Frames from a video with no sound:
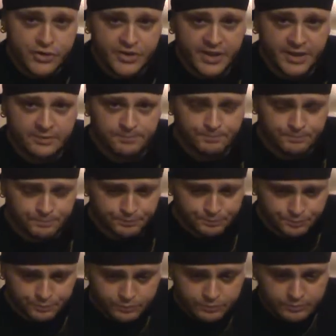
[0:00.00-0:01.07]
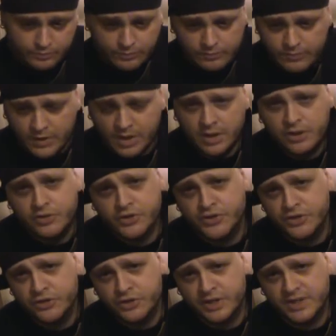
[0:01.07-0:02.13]
thing to
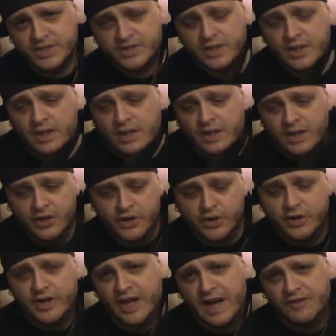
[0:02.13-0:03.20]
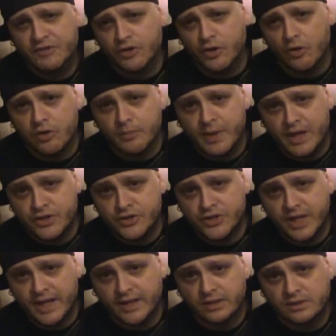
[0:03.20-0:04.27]
do this, you're going to have to know the major
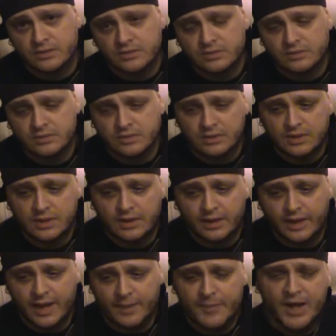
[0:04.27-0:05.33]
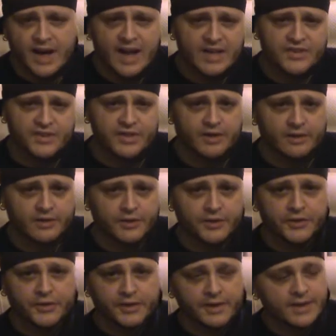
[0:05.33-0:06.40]
scale. Okay. I'm not asking you to
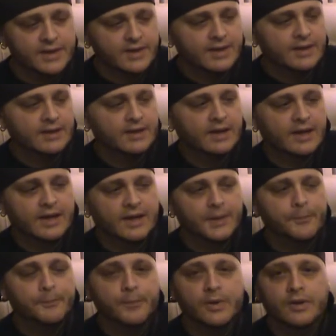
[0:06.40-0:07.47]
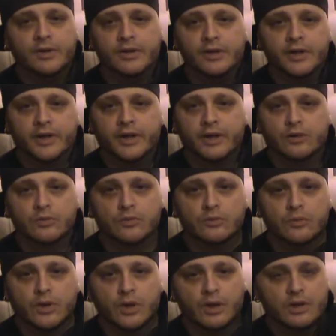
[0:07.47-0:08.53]
learn, you know,
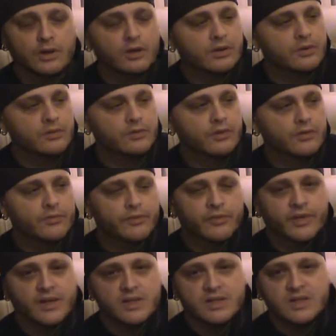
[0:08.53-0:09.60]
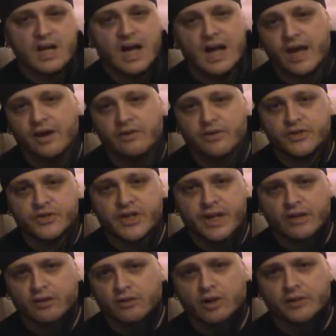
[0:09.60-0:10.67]
the entire
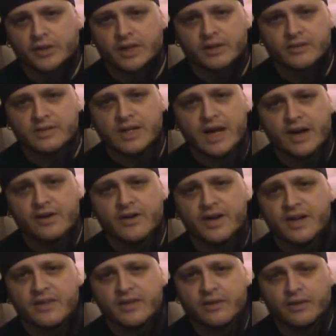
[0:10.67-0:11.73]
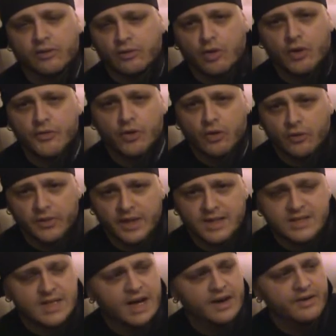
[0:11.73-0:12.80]
scale along the entire
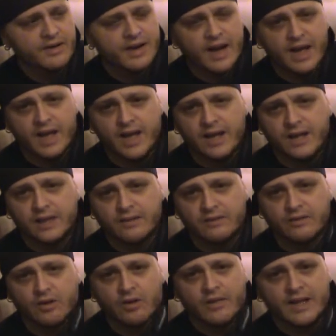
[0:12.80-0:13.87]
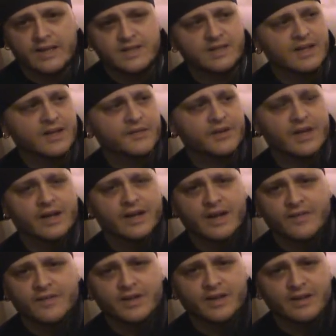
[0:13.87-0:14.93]
neck and all that stuff. You're not going to
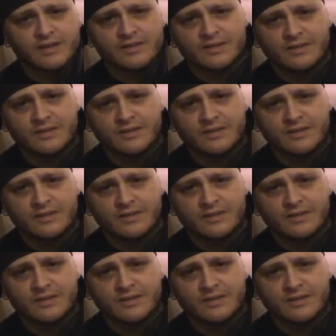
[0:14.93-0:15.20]
have to, you know,